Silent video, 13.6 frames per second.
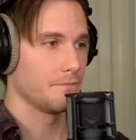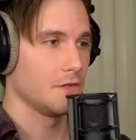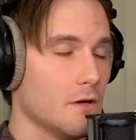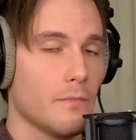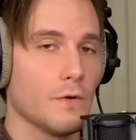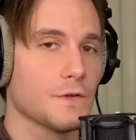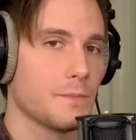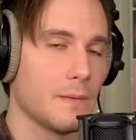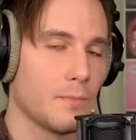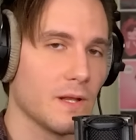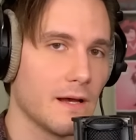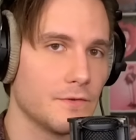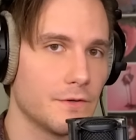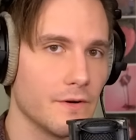You know, most people
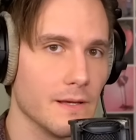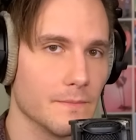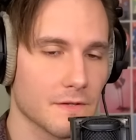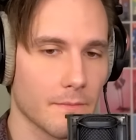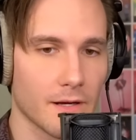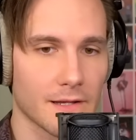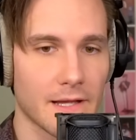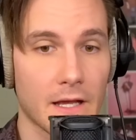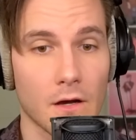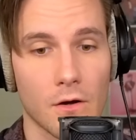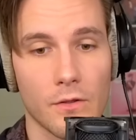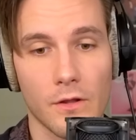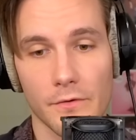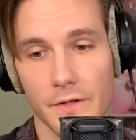have dreams about like,
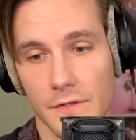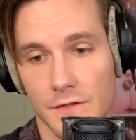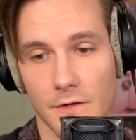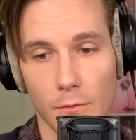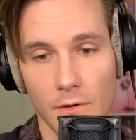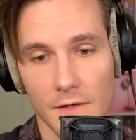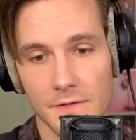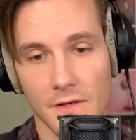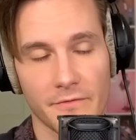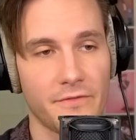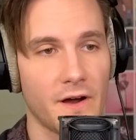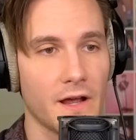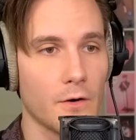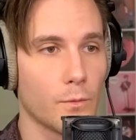oh no, the school is on fire.